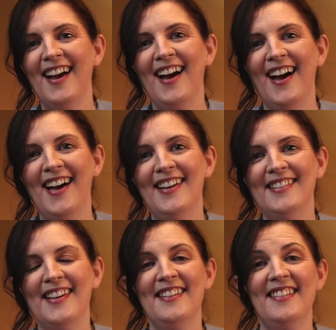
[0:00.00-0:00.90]

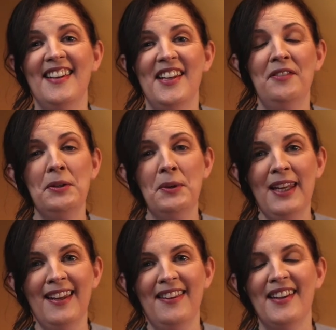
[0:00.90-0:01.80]
and I say it every
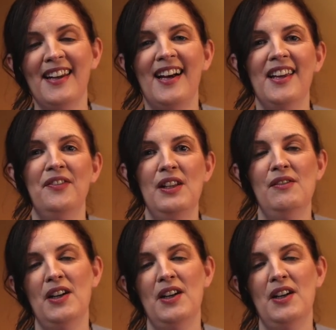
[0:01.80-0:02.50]
week that I feel